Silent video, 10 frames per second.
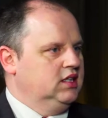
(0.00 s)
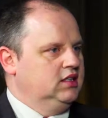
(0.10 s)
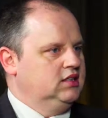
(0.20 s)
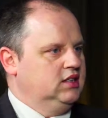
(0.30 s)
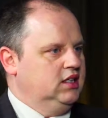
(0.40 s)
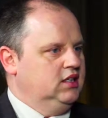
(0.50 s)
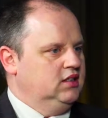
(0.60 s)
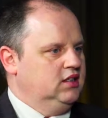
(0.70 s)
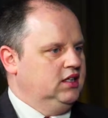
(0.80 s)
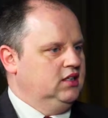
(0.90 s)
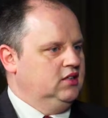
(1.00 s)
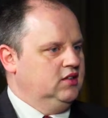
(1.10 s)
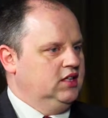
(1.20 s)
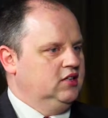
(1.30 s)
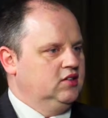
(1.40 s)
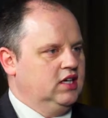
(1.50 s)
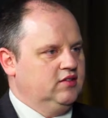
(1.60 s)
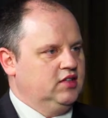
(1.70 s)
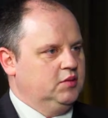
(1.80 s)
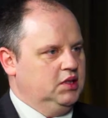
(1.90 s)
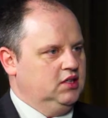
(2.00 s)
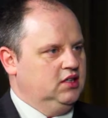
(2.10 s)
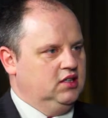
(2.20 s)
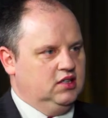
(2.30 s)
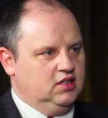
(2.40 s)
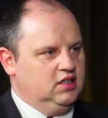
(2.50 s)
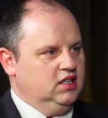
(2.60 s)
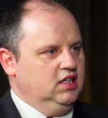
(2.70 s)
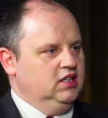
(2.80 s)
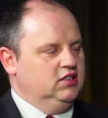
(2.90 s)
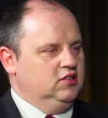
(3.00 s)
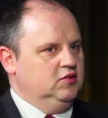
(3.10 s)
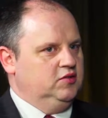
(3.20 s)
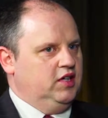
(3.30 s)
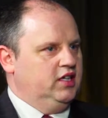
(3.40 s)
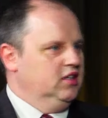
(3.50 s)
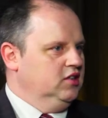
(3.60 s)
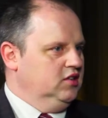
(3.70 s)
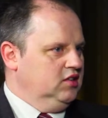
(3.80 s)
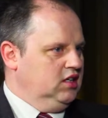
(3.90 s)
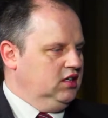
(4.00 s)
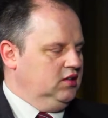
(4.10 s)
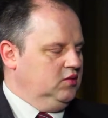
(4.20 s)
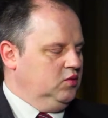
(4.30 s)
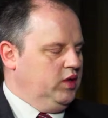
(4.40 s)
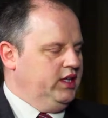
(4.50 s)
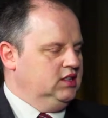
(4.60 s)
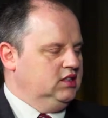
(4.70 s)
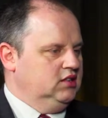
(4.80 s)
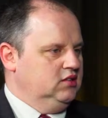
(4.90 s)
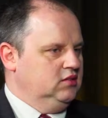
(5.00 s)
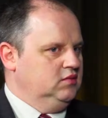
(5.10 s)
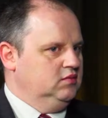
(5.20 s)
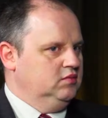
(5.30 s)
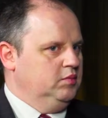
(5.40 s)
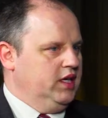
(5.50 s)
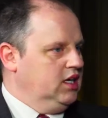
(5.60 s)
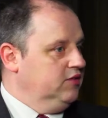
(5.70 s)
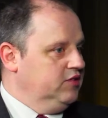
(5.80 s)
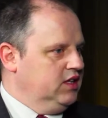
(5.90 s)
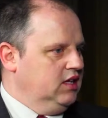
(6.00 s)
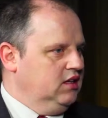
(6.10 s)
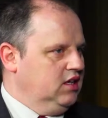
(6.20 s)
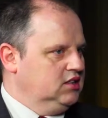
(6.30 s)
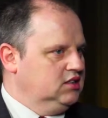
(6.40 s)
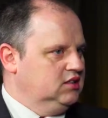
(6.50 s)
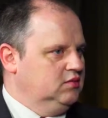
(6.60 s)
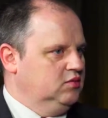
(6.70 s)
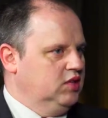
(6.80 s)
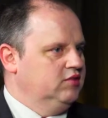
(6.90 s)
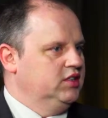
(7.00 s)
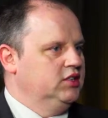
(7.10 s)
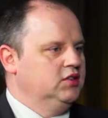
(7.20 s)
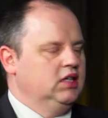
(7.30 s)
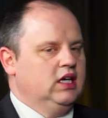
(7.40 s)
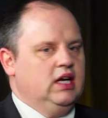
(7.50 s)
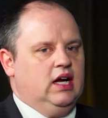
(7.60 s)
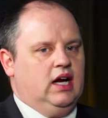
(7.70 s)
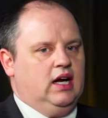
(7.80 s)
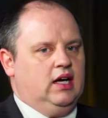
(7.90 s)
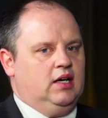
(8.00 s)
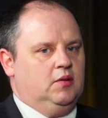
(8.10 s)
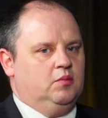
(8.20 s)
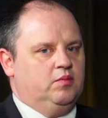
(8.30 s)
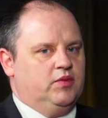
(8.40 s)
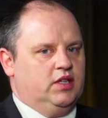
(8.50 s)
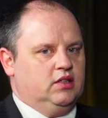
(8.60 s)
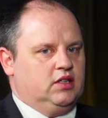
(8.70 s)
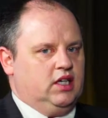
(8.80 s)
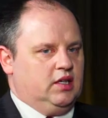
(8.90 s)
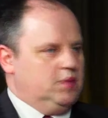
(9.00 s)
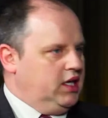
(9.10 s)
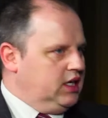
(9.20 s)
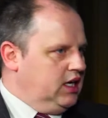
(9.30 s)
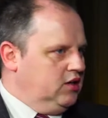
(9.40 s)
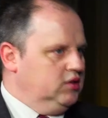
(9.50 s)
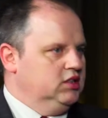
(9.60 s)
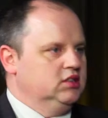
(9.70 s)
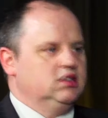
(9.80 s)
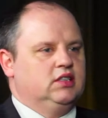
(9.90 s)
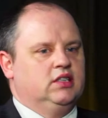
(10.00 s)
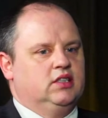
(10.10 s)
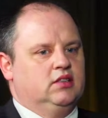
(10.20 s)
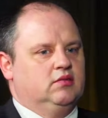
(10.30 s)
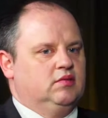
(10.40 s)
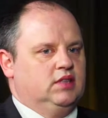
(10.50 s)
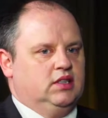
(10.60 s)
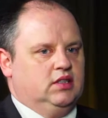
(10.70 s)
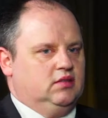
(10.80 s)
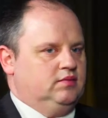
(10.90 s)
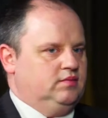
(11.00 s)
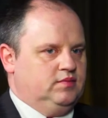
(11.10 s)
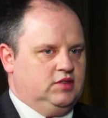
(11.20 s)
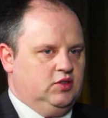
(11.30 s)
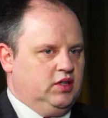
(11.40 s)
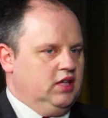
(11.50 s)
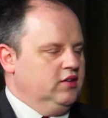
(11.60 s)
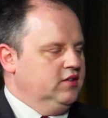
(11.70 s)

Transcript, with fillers: that uh, they, you know, they don't have the ability to, to find other uh, ways to make up for that lost revenue. Um, they're cutting back hours. They're they're mm -hmm. doing other